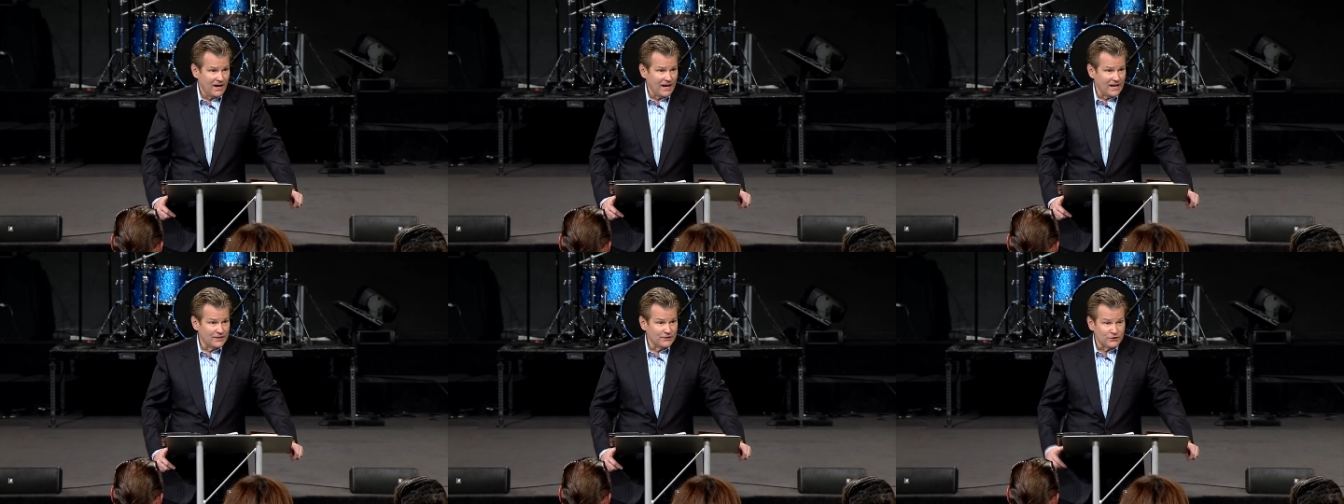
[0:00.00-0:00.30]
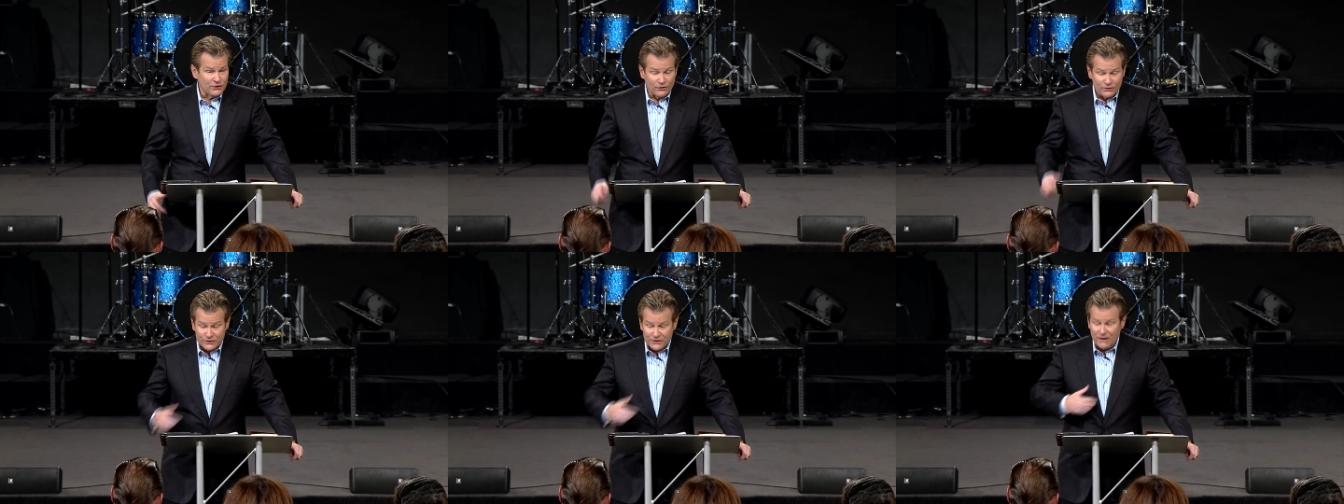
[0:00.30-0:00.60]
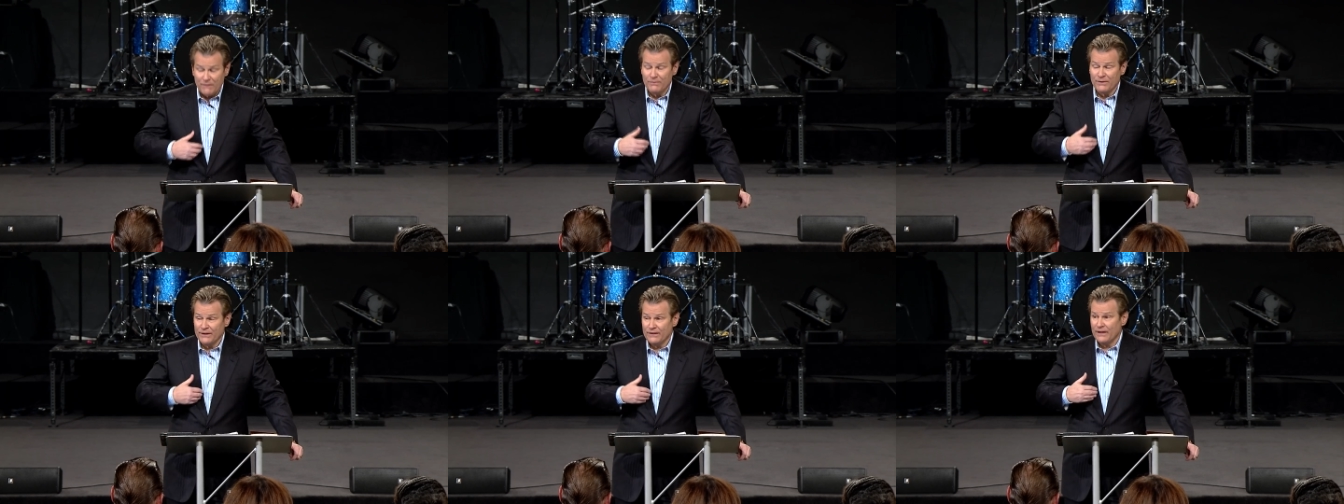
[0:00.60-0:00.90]
And so,
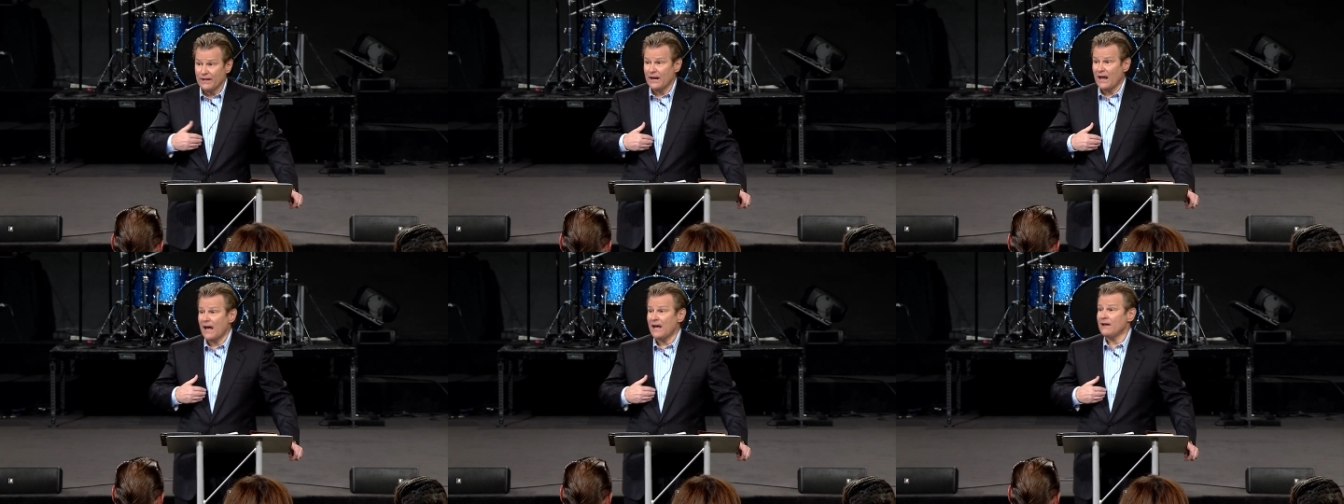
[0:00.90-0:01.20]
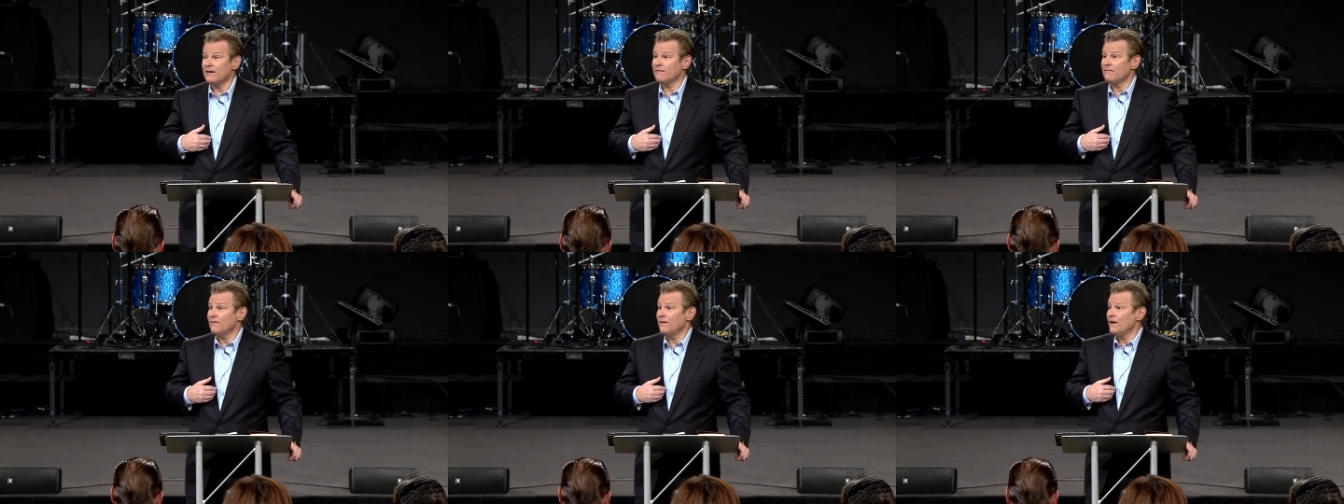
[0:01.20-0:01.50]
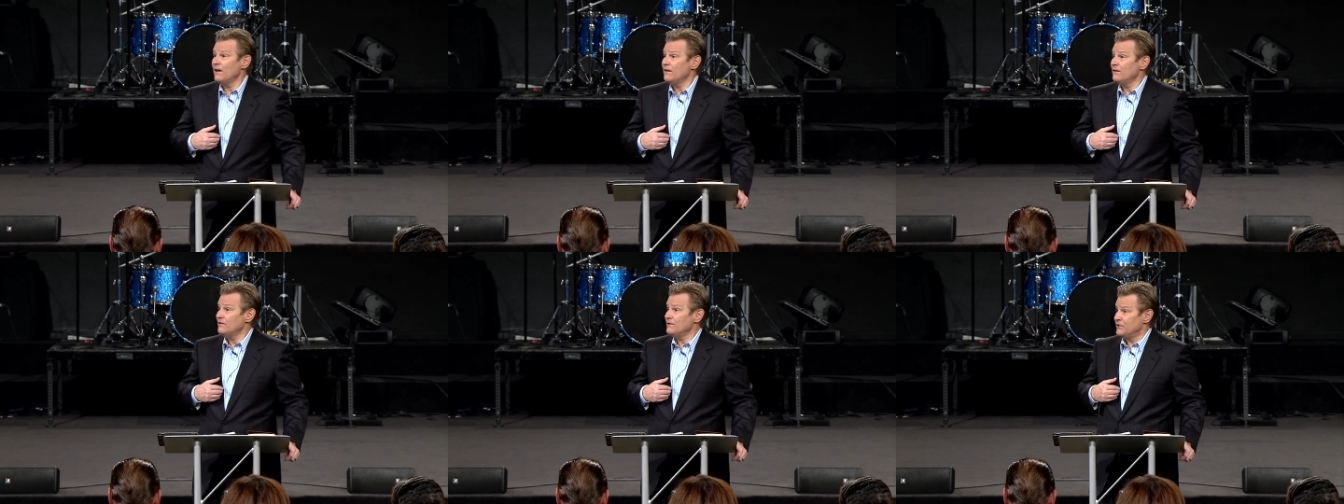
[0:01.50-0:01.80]
something that I
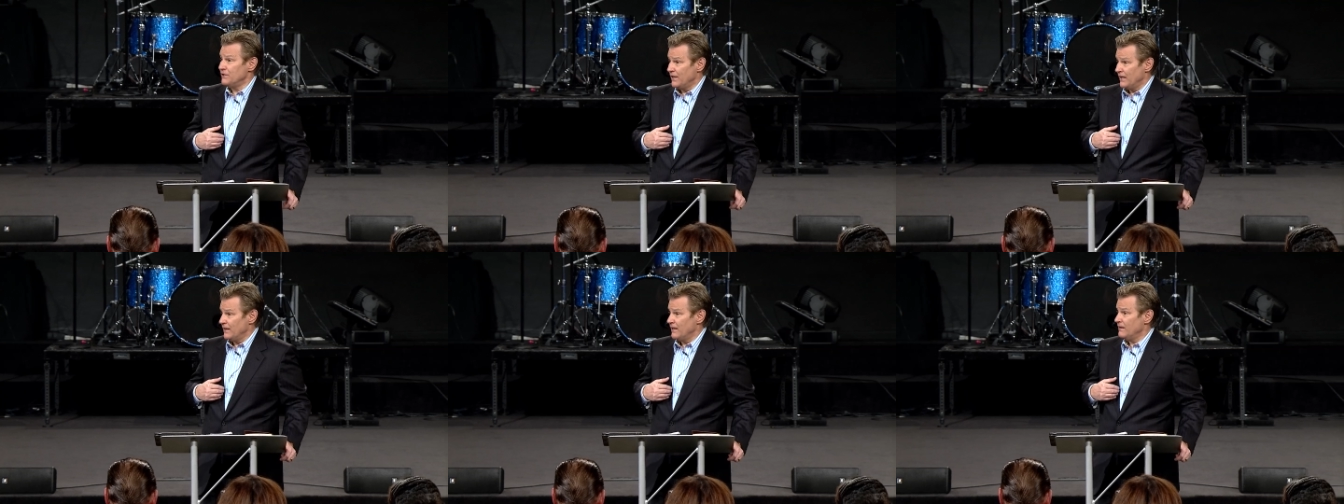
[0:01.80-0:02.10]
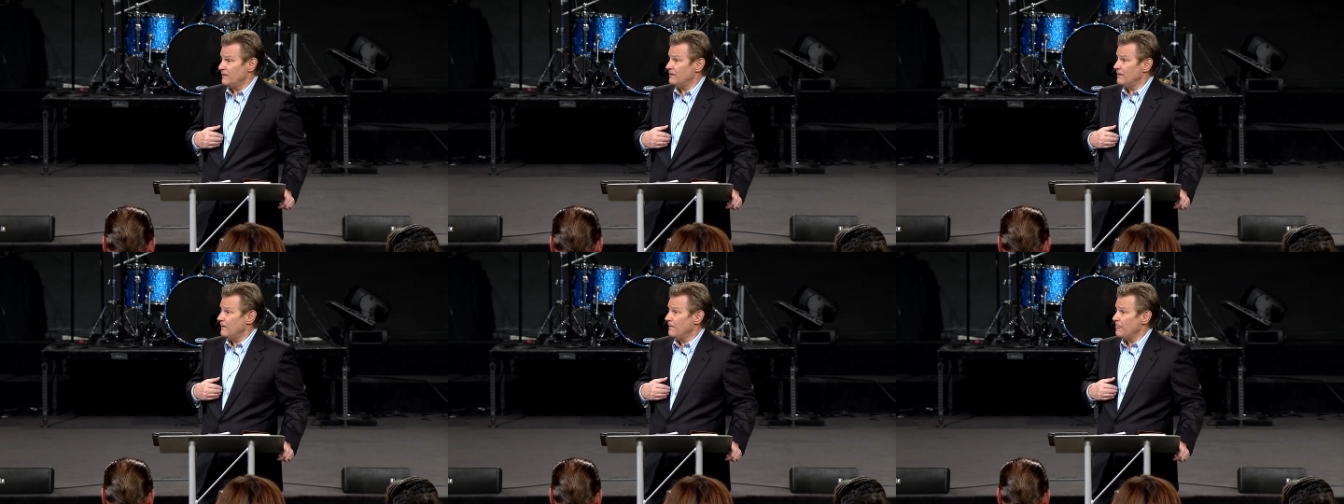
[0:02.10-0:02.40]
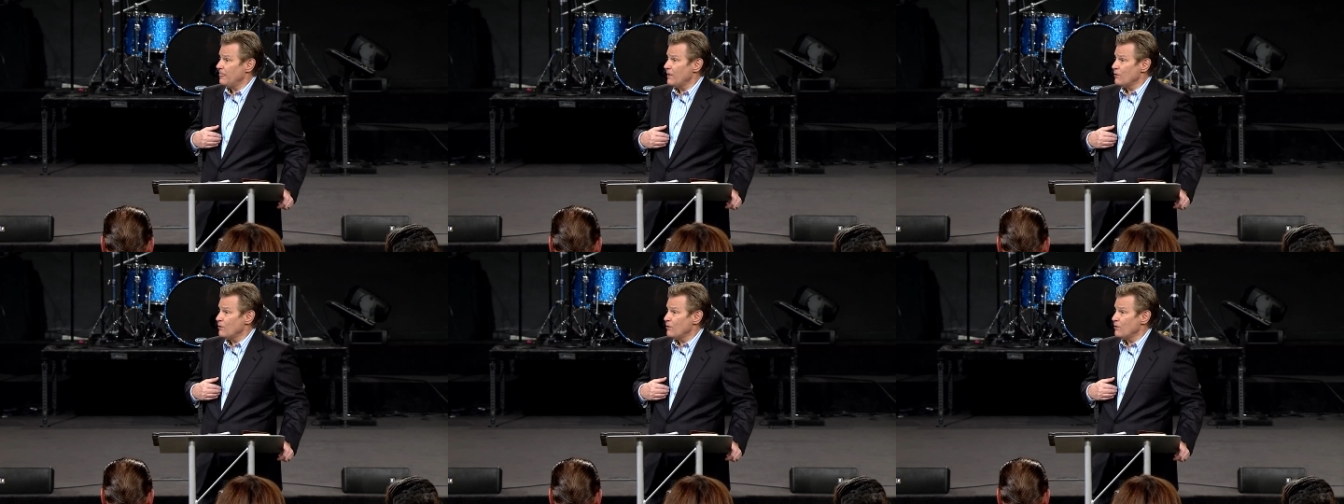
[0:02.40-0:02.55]
did